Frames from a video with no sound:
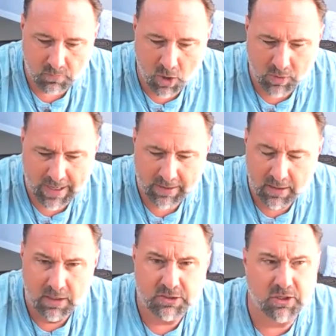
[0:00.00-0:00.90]
okay.
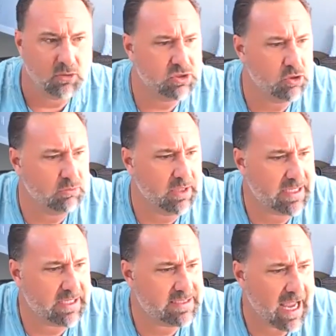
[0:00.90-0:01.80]
So Zoom
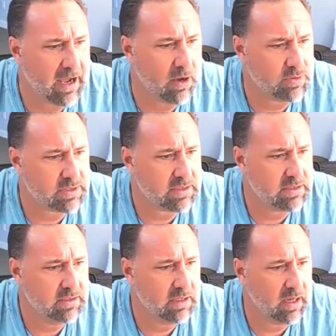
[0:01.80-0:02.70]
link is out.
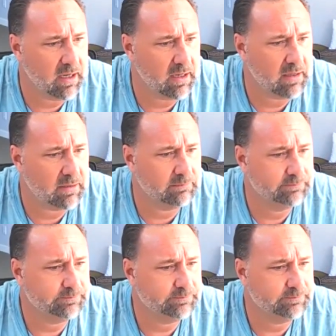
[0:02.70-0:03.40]
Um,